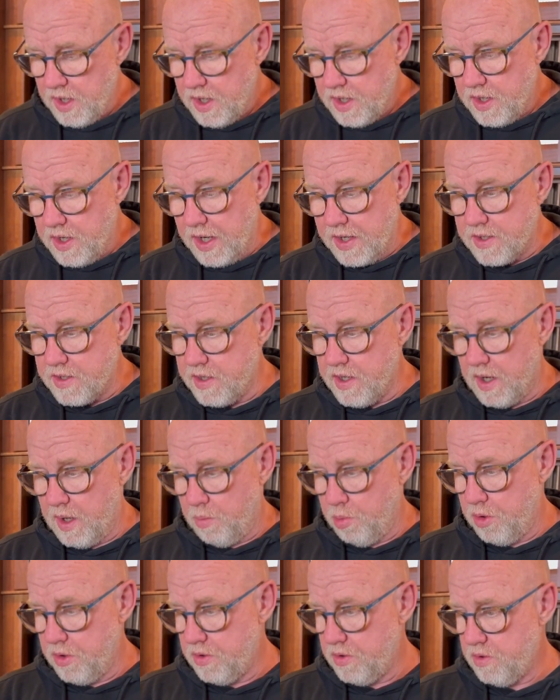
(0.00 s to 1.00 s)
Next
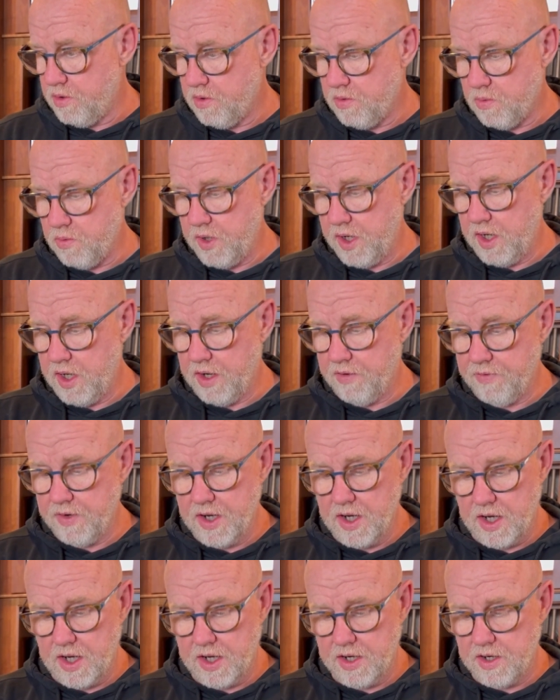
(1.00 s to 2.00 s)
up, we have
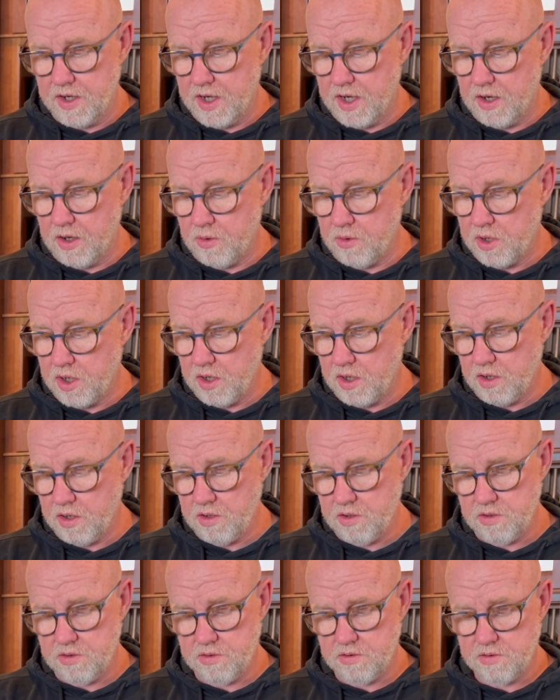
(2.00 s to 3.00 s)
got our
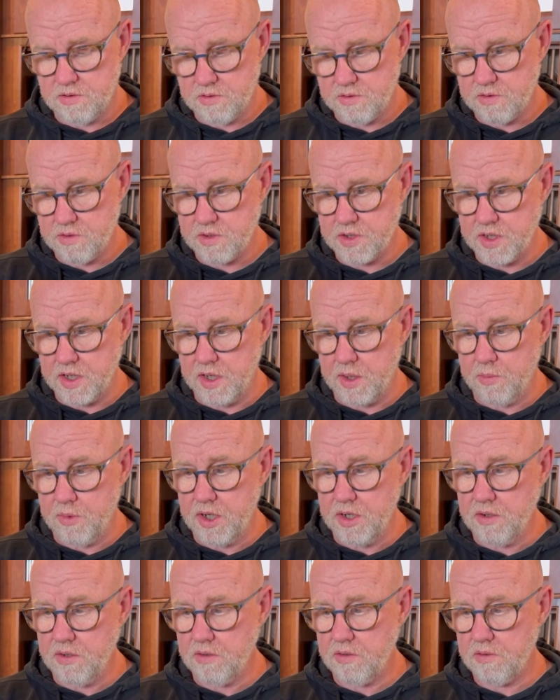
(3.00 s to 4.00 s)

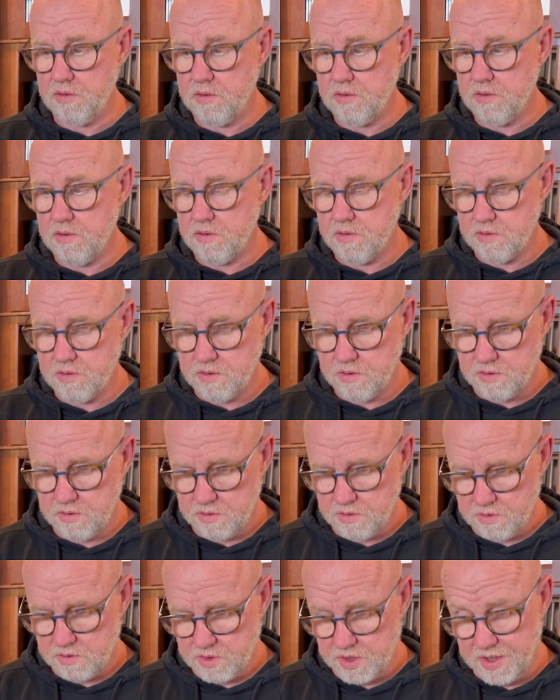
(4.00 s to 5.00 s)
cinnamon.
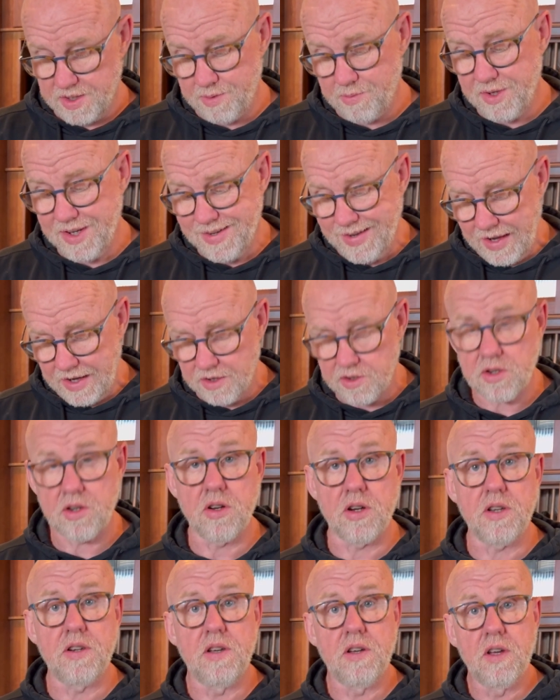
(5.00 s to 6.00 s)
Cinnamon tastes
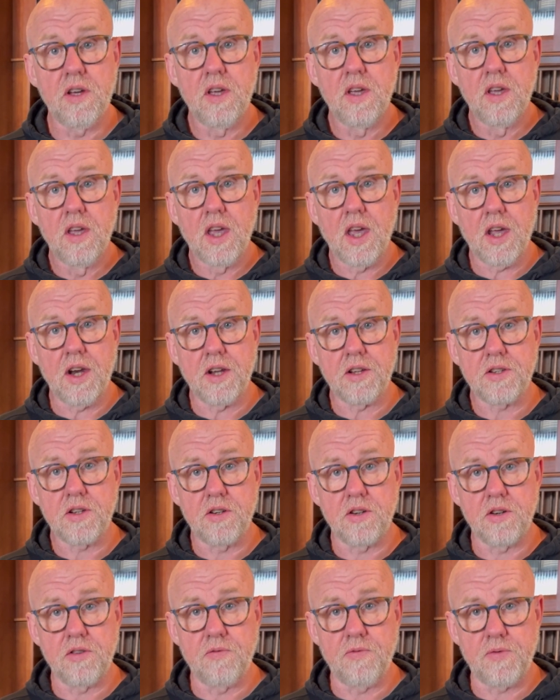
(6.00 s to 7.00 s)
good, and it's
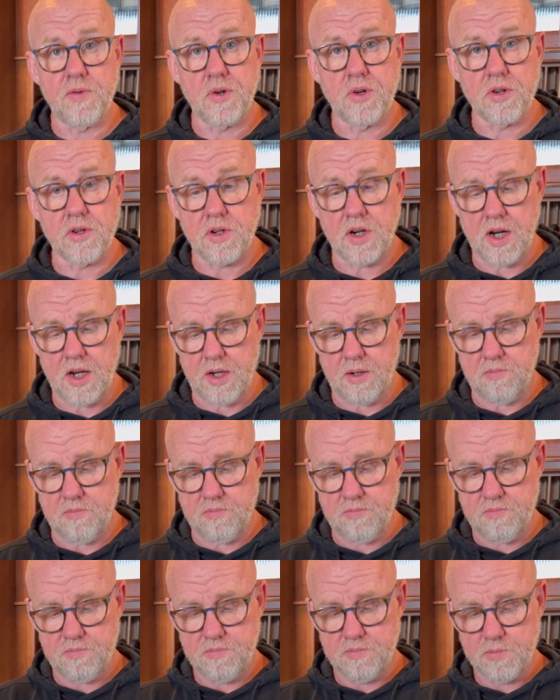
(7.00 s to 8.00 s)
good for
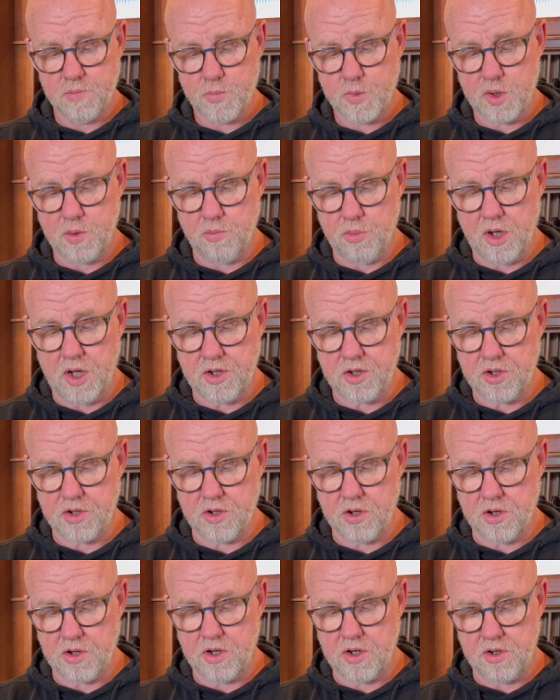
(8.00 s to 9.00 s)
some blood
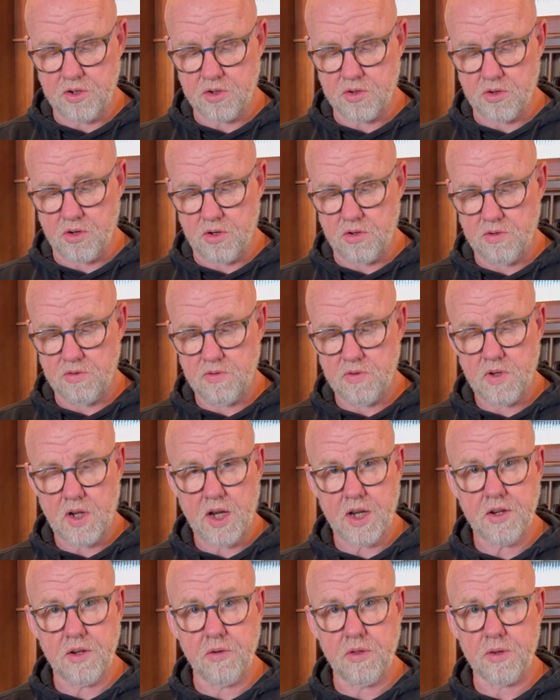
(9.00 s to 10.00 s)
sugar control. I
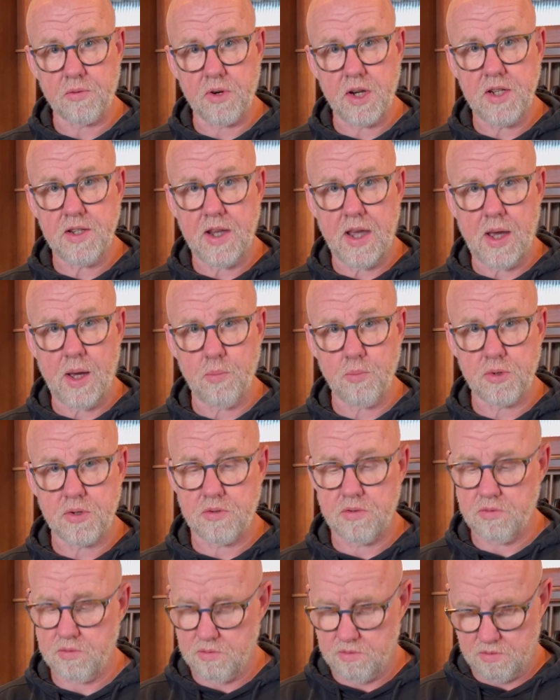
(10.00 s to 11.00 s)
do 3 taps,
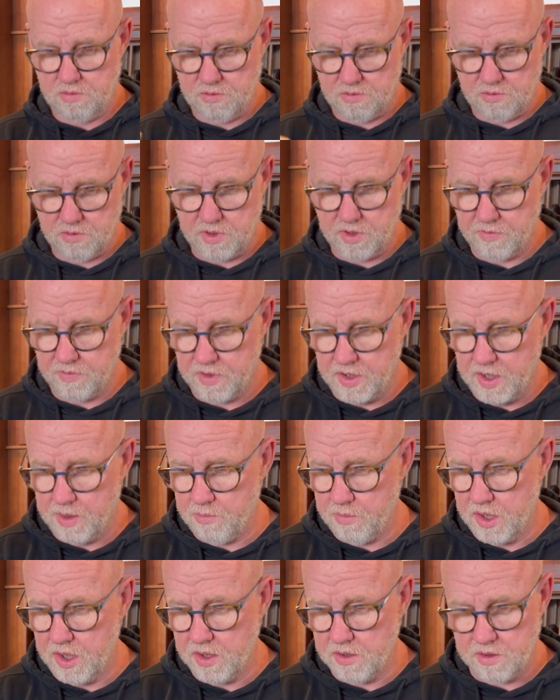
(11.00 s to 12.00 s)
whatever that
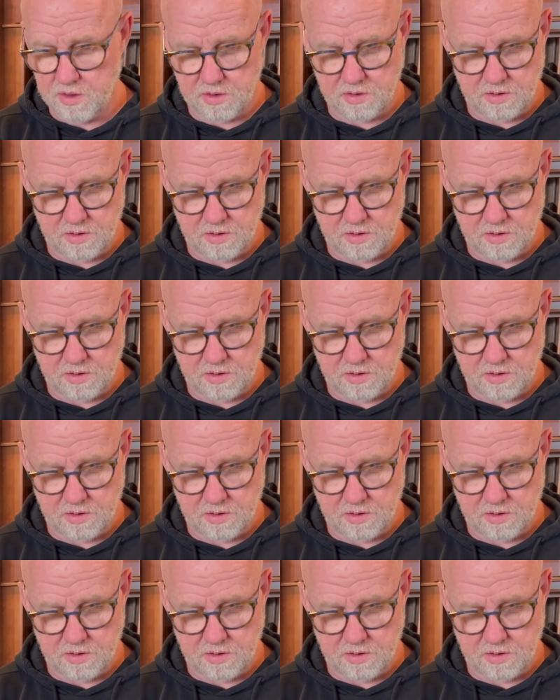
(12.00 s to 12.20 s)
means.